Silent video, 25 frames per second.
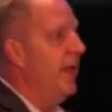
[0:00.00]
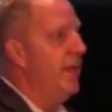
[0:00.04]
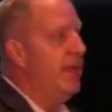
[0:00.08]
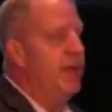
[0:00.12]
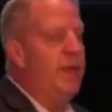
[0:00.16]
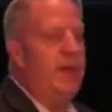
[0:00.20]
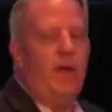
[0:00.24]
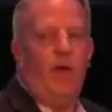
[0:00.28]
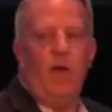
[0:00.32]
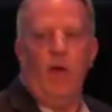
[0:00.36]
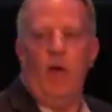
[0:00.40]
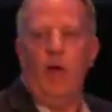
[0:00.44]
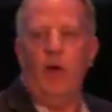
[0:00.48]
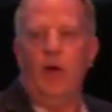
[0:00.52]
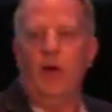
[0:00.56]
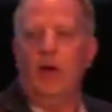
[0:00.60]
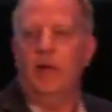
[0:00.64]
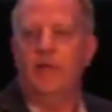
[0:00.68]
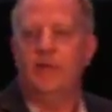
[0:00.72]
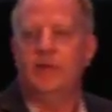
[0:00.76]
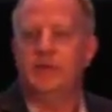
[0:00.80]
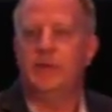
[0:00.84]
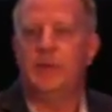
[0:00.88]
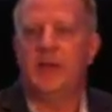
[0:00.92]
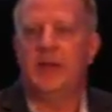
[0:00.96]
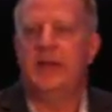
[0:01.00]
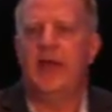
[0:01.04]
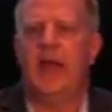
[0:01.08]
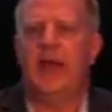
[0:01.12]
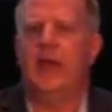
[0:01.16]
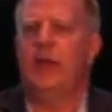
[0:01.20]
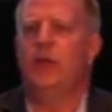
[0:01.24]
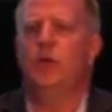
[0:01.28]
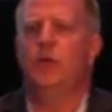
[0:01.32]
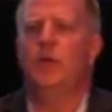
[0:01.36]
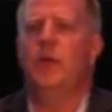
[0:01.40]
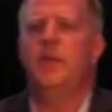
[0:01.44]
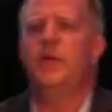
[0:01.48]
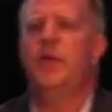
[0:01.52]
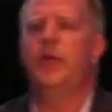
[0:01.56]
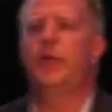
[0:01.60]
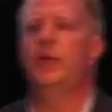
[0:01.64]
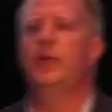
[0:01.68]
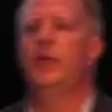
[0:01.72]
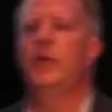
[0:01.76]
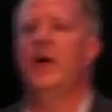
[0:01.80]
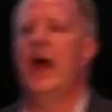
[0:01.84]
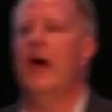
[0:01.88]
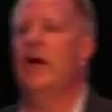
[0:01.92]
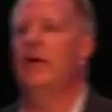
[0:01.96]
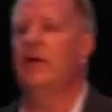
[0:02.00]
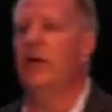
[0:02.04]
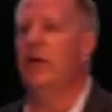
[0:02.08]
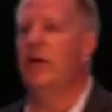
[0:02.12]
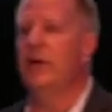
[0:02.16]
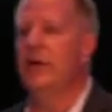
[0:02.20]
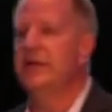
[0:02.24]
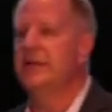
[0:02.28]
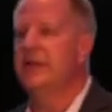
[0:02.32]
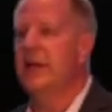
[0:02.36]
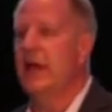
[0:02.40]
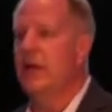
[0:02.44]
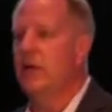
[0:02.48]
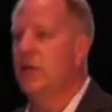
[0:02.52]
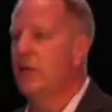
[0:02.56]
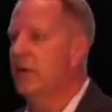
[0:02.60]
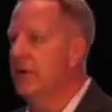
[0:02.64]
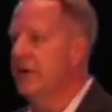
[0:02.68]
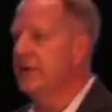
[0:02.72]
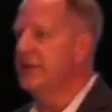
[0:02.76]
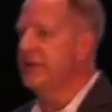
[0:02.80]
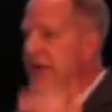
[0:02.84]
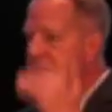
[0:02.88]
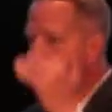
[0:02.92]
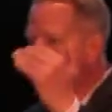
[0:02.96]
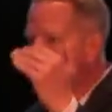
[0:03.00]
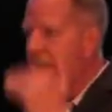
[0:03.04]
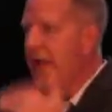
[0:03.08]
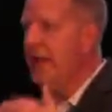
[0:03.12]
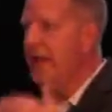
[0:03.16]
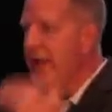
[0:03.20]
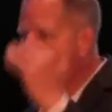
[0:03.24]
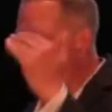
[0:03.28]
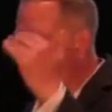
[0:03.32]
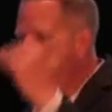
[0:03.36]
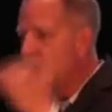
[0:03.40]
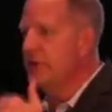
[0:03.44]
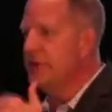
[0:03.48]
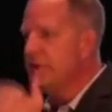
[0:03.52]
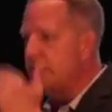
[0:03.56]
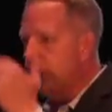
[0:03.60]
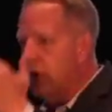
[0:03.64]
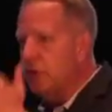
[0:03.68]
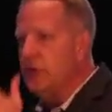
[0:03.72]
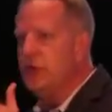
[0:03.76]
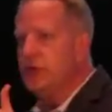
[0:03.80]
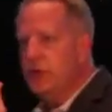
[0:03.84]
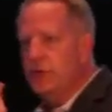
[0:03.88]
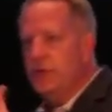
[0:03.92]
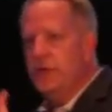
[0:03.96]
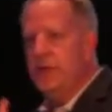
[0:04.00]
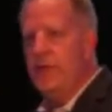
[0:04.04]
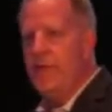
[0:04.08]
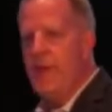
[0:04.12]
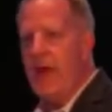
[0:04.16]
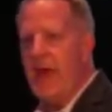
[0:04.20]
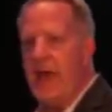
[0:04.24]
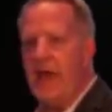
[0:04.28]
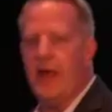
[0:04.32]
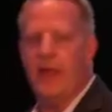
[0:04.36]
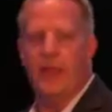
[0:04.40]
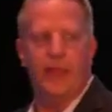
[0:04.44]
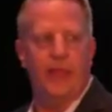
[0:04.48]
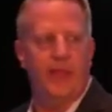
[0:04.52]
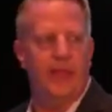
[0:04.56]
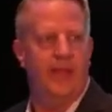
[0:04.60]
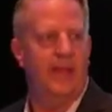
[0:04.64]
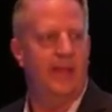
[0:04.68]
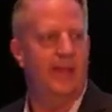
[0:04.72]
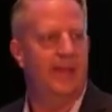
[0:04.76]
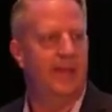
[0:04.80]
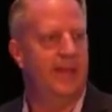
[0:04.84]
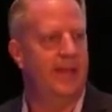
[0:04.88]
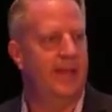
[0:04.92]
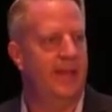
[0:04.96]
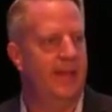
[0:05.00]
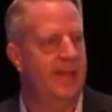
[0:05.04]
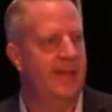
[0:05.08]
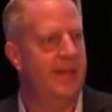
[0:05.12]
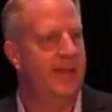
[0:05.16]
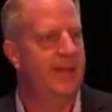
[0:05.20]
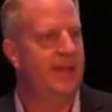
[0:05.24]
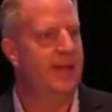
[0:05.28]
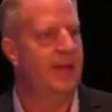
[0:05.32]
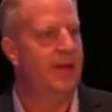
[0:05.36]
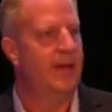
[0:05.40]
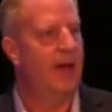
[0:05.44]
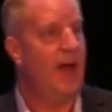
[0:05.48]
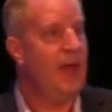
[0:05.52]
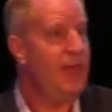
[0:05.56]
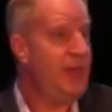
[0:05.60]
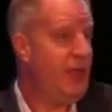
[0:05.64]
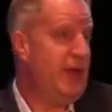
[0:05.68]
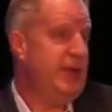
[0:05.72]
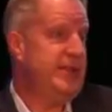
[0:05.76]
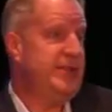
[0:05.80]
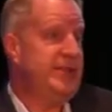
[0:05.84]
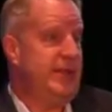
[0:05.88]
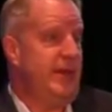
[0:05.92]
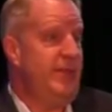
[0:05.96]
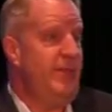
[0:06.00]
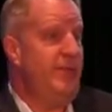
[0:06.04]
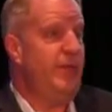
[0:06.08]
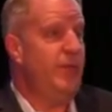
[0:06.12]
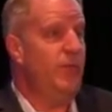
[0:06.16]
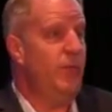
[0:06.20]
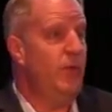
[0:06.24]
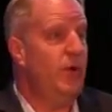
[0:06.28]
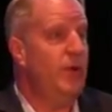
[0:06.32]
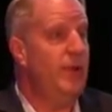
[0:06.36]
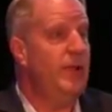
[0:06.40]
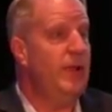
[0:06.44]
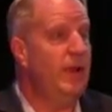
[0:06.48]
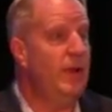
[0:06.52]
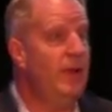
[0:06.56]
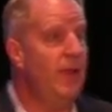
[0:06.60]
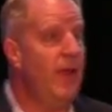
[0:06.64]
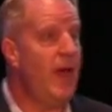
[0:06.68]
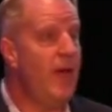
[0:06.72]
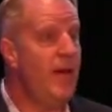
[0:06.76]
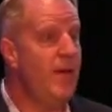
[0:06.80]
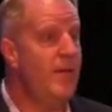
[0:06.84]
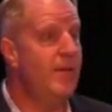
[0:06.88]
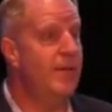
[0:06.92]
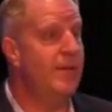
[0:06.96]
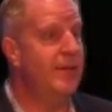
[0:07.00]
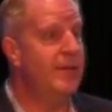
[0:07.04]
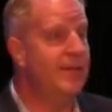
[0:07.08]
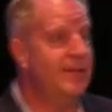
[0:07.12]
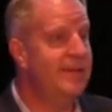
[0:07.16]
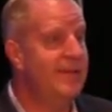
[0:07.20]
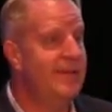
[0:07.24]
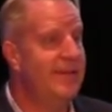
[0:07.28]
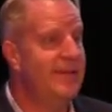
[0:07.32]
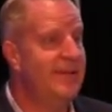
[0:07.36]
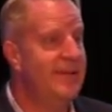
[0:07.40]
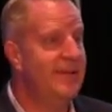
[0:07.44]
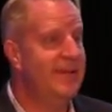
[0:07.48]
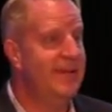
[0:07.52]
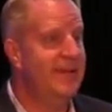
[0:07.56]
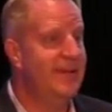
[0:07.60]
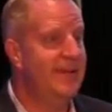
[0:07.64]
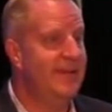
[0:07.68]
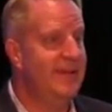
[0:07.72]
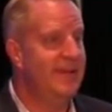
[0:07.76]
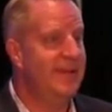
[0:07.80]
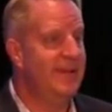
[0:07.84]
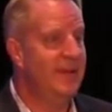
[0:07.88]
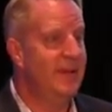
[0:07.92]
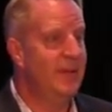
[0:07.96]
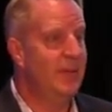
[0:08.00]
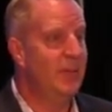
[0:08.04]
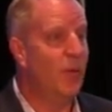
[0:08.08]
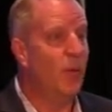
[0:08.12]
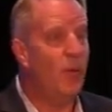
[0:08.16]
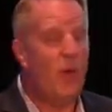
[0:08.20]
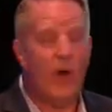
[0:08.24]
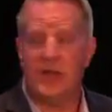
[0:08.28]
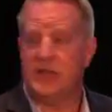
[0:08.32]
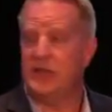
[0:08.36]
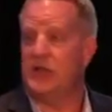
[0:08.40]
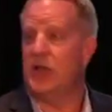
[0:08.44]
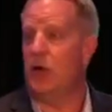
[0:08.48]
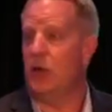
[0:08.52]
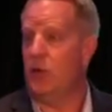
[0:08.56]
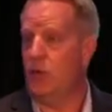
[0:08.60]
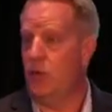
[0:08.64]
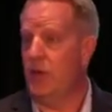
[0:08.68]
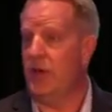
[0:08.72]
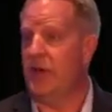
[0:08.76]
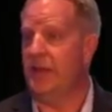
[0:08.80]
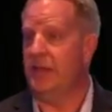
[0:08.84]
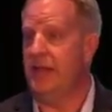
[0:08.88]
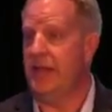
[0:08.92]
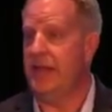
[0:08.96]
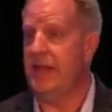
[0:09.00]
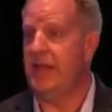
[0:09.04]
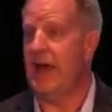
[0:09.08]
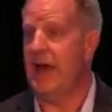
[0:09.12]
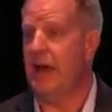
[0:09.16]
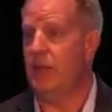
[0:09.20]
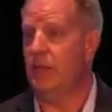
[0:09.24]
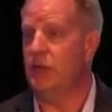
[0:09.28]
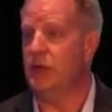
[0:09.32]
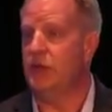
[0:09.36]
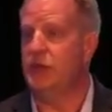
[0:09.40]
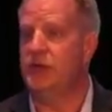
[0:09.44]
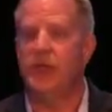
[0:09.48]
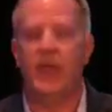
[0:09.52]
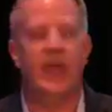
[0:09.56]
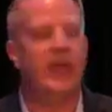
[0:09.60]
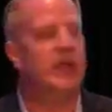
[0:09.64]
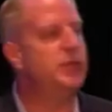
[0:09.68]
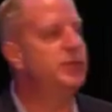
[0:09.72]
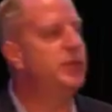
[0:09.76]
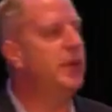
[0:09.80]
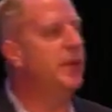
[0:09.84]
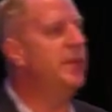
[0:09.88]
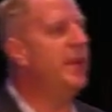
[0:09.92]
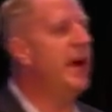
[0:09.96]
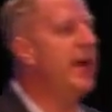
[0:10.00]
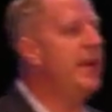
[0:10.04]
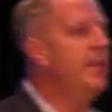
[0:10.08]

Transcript: there are spectacular women throughout our entire organization. I had to go and start doing the math. I thought some of them were a little low. But watch how quickly that will change. But